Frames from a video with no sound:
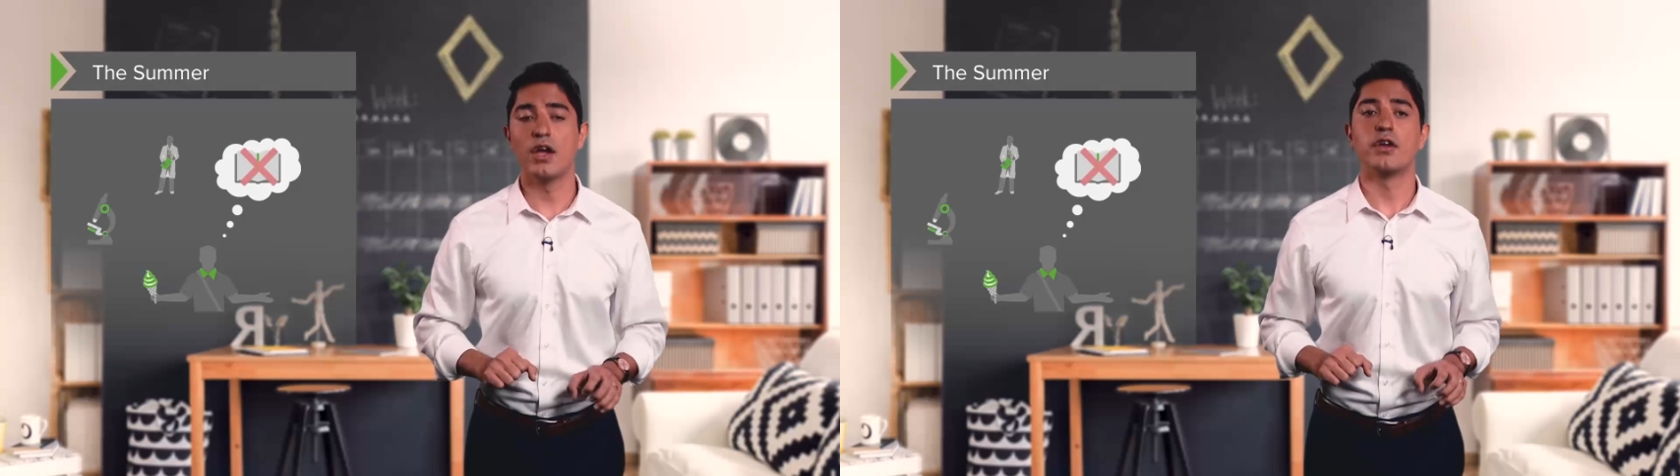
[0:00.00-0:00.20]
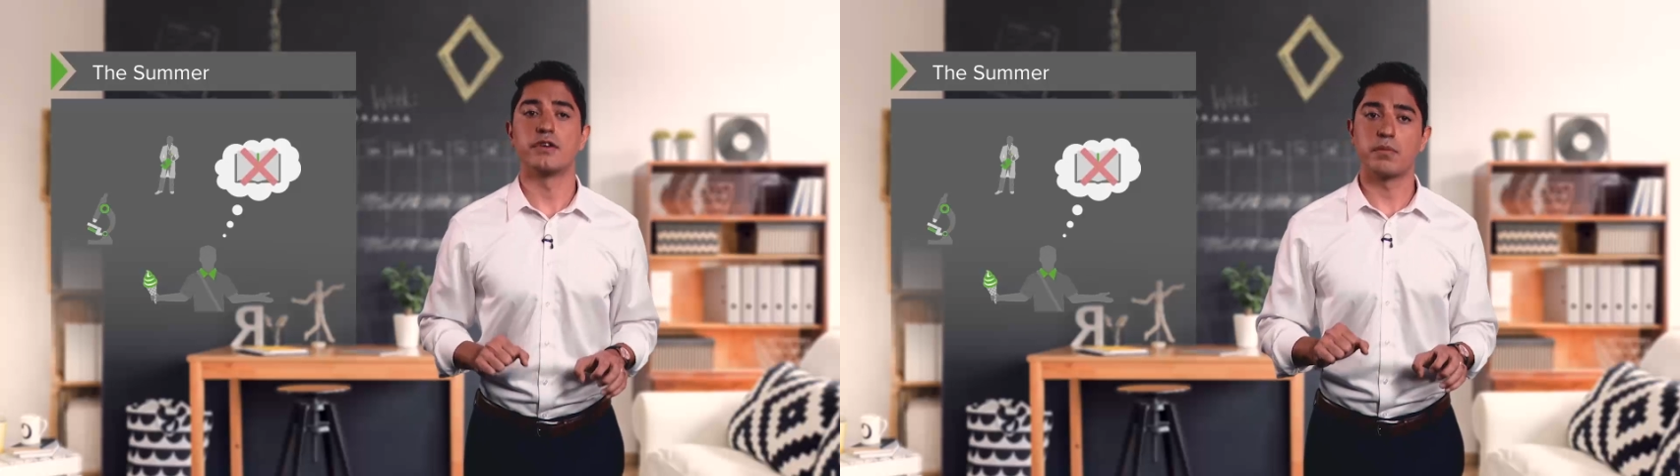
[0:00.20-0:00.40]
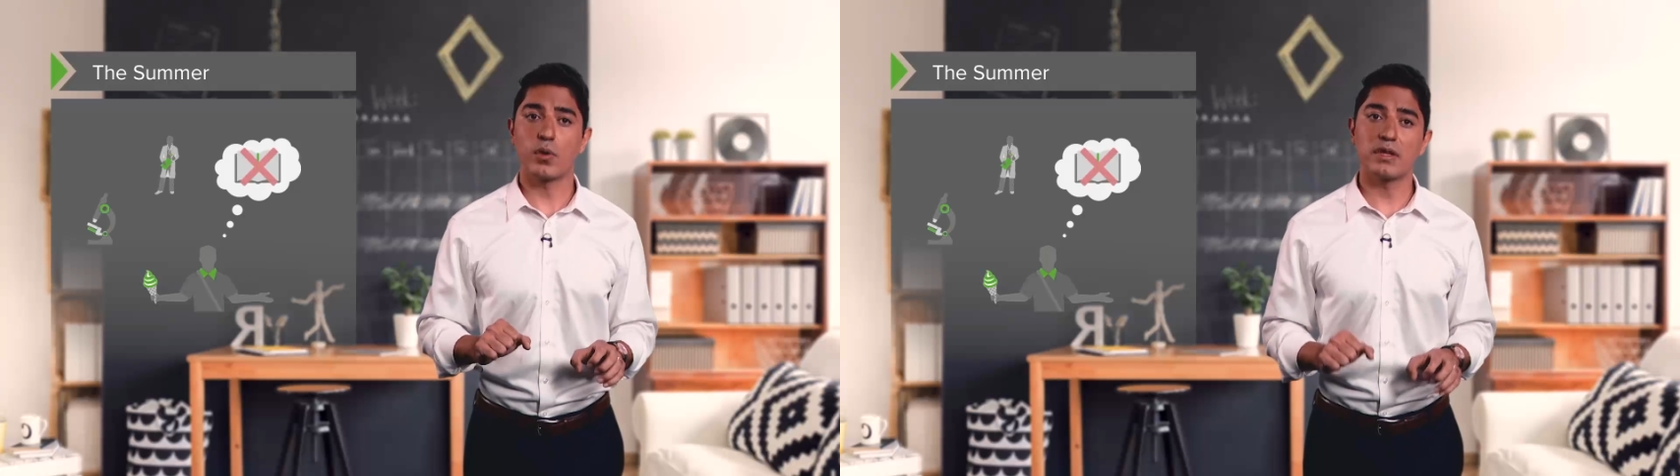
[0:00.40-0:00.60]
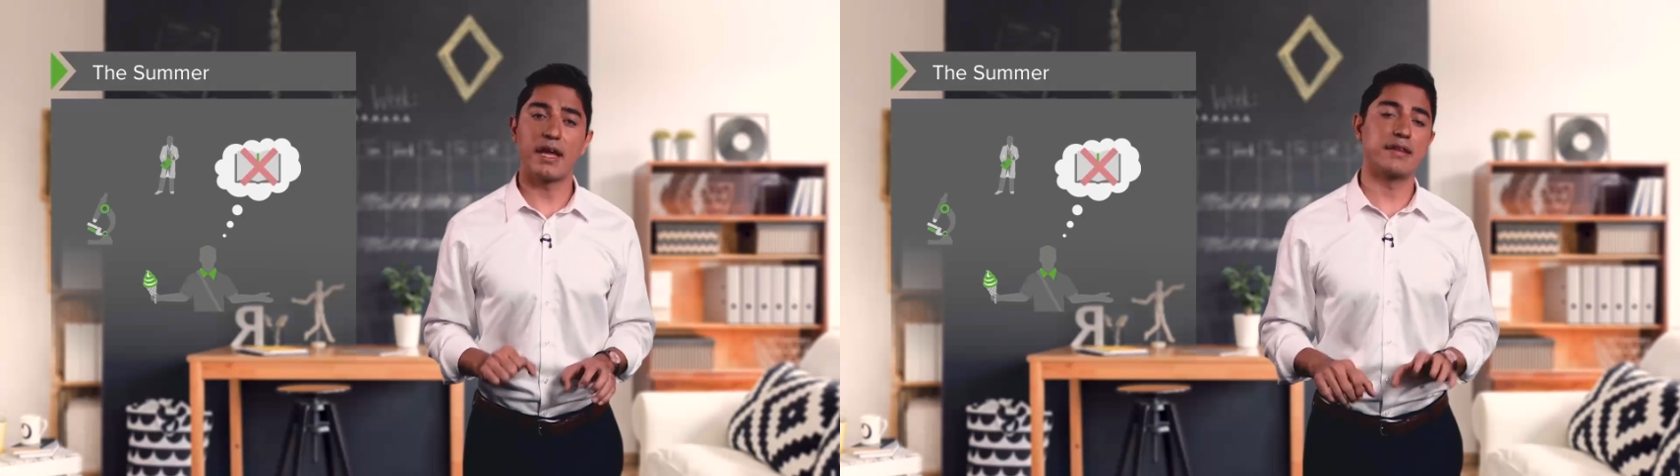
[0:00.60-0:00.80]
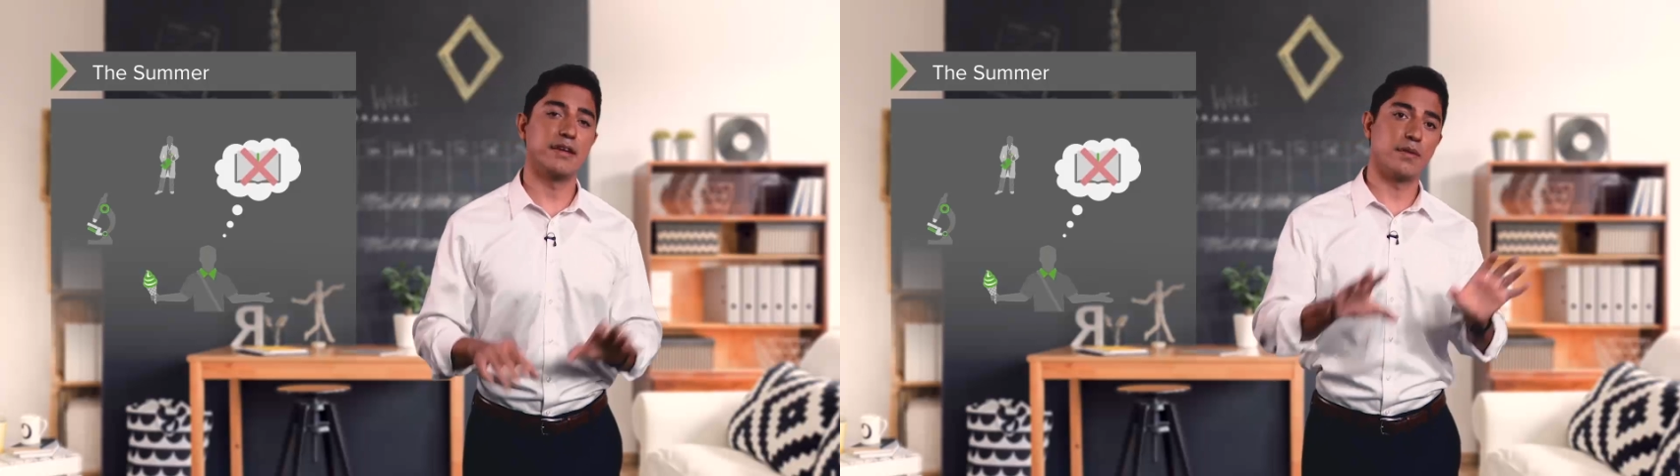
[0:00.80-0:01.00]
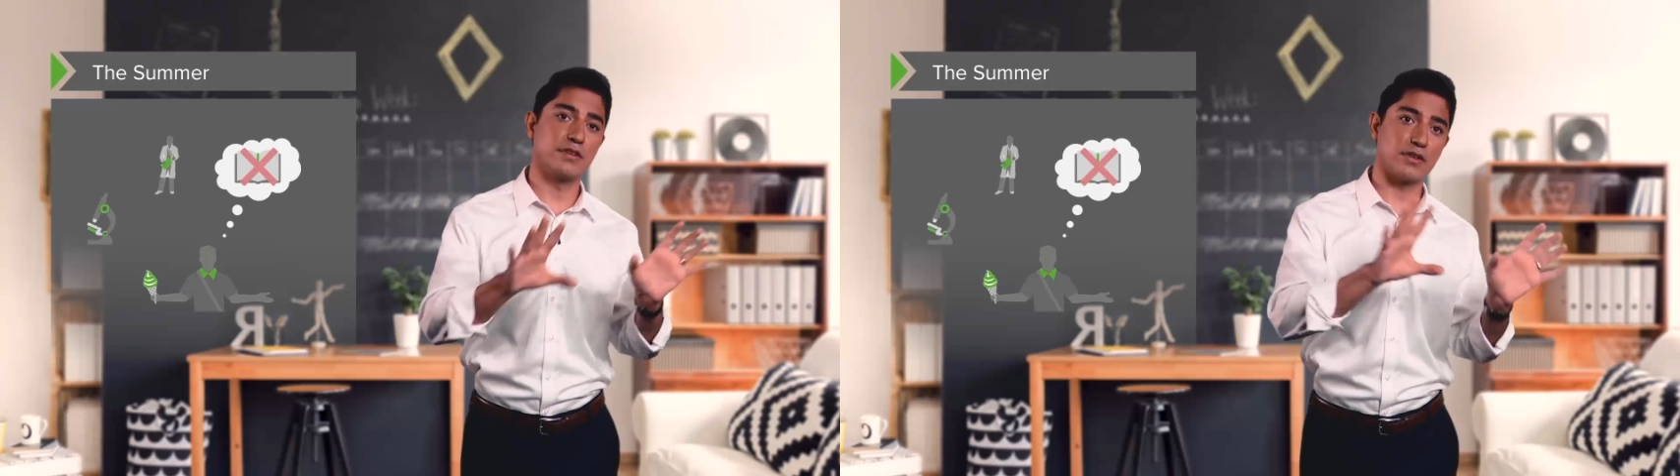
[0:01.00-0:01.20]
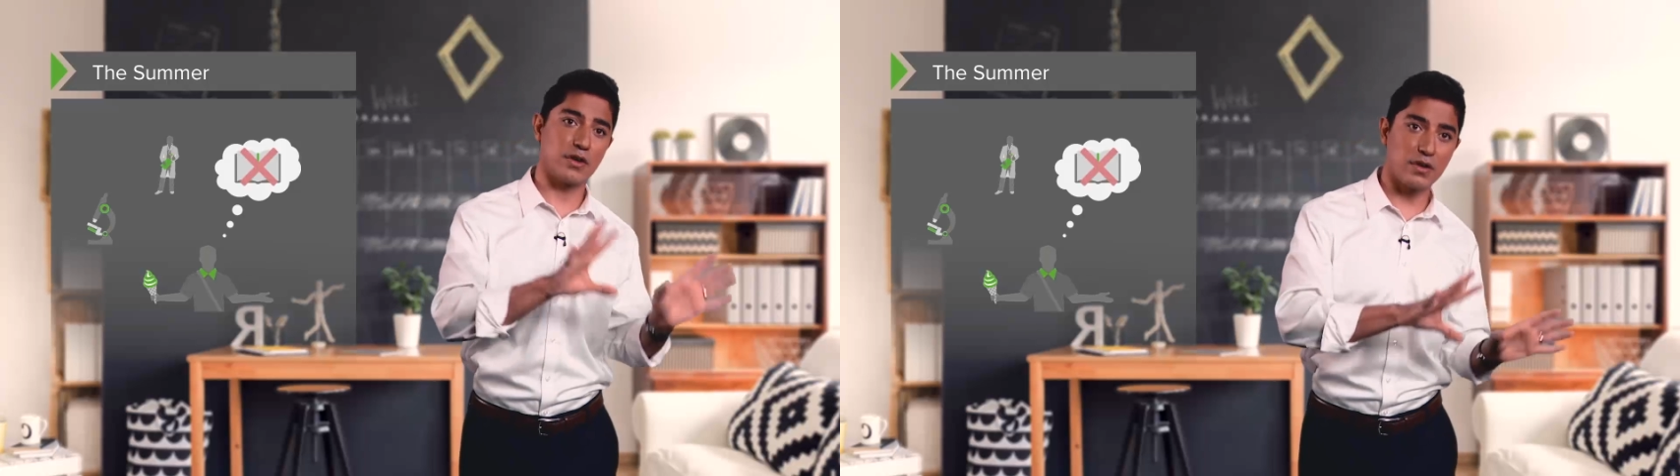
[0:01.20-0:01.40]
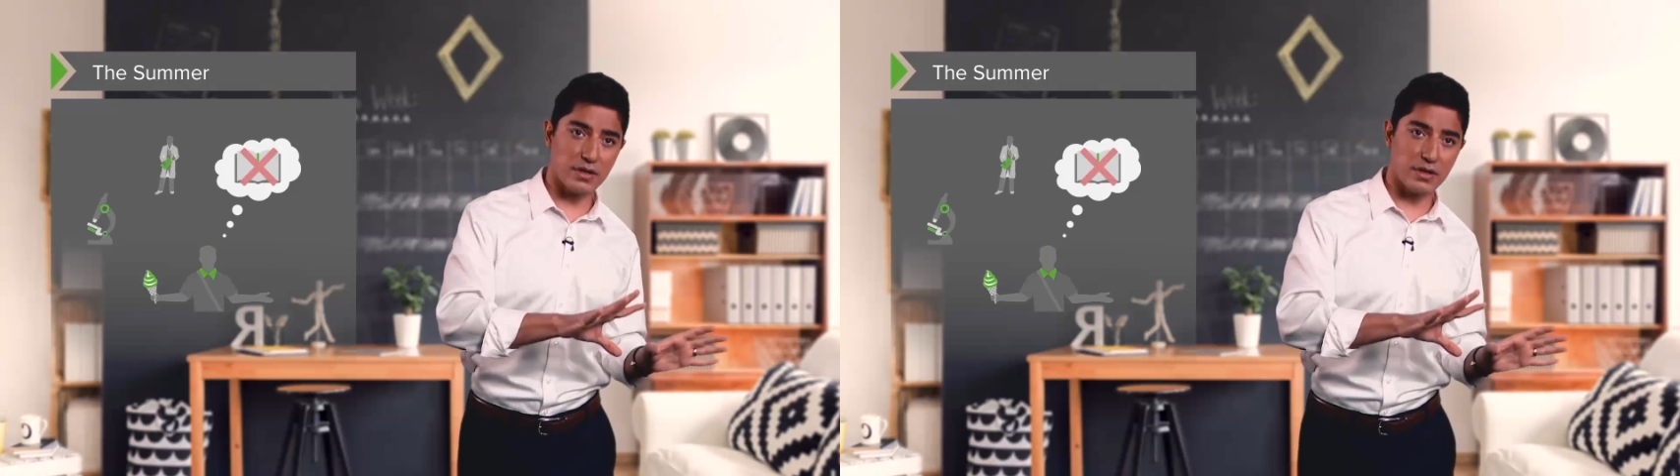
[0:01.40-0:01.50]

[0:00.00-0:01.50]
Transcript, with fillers: You're more likely going to hurt